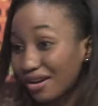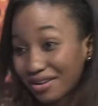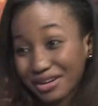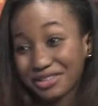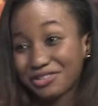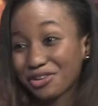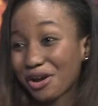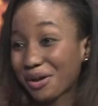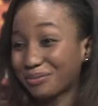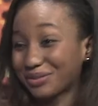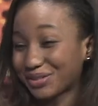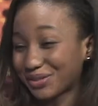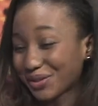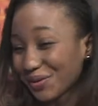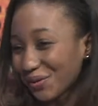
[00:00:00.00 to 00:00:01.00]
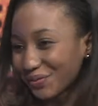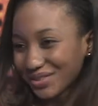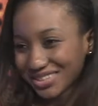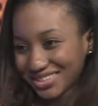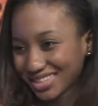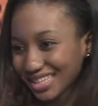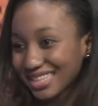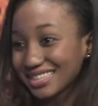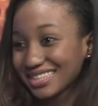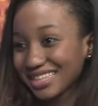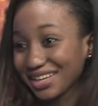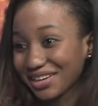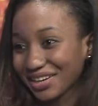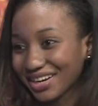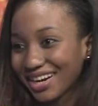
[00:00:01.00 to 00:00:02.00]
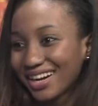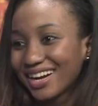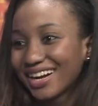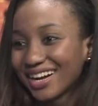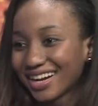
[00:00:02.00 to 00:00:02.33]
our job so much easier.